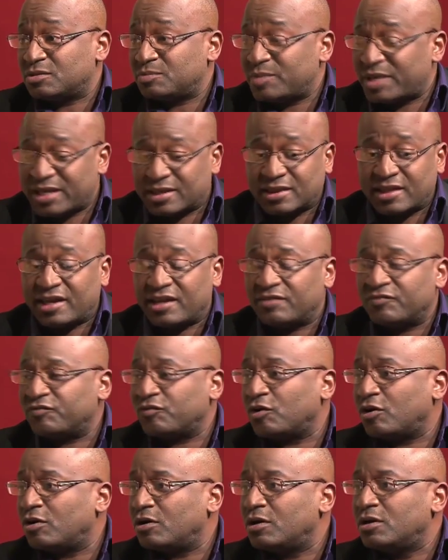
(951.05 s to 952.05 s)
to make
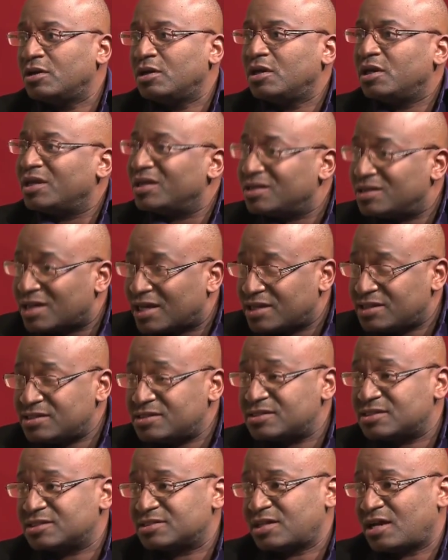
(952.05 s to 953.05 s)
landfall in
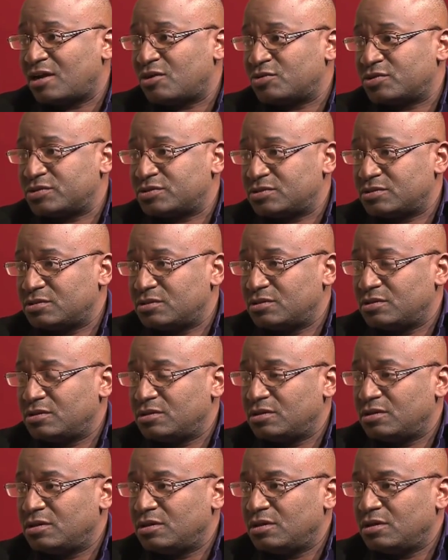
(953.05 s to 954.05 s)
96 hours.
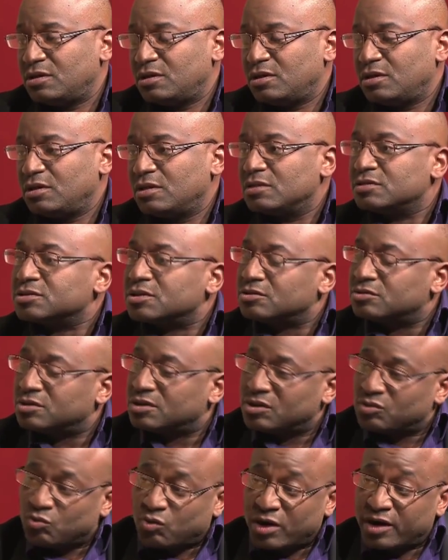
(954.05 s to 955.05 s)
So the
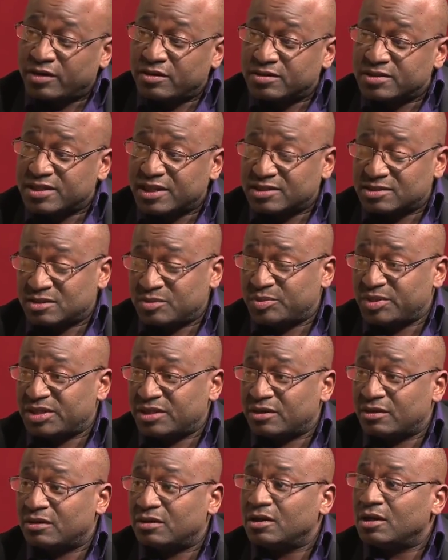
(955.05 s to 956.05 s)
awareness has to be
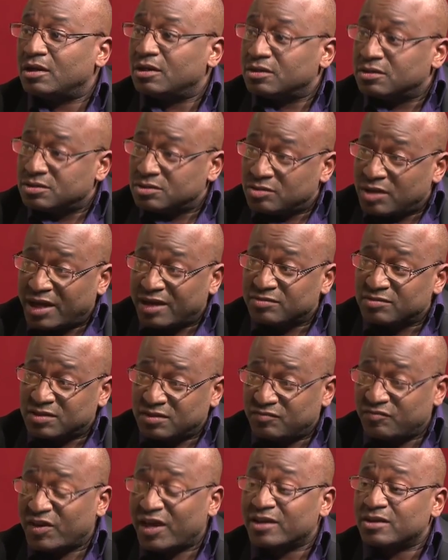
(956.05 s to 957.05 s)
there. You have to
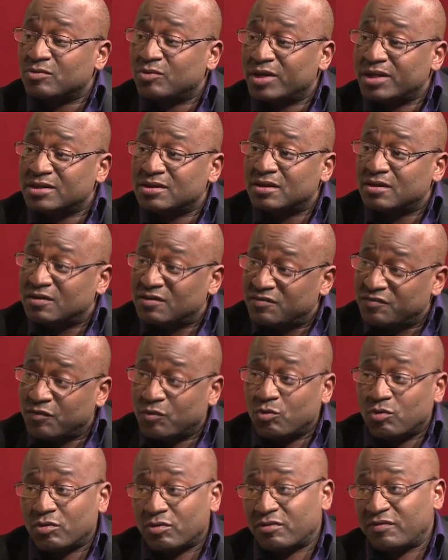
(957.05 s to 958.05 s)
evacuate
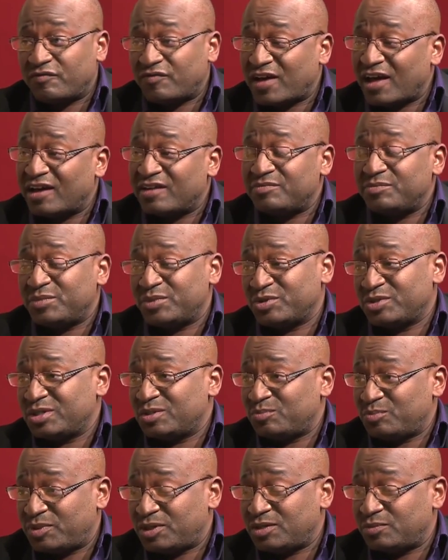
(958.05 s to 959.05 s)
4 or 5
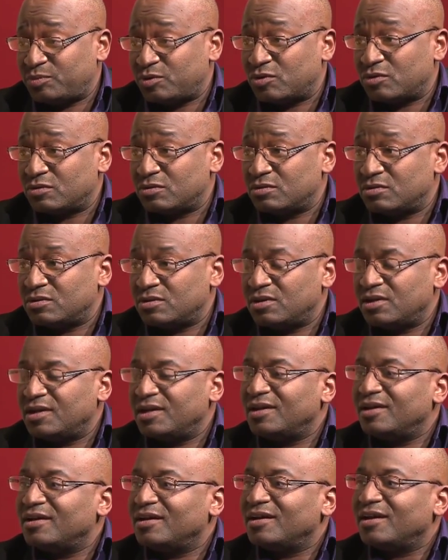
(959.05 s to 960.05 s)
million people.
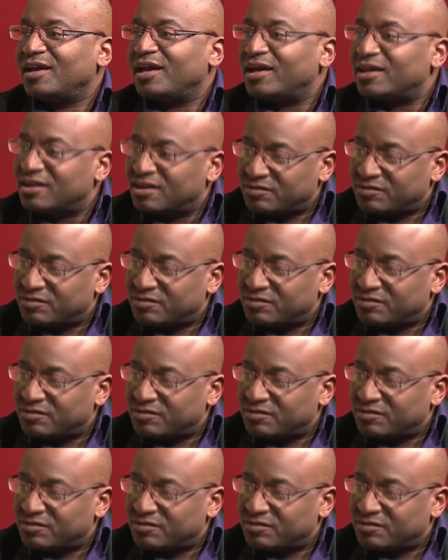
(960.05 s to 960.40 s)
And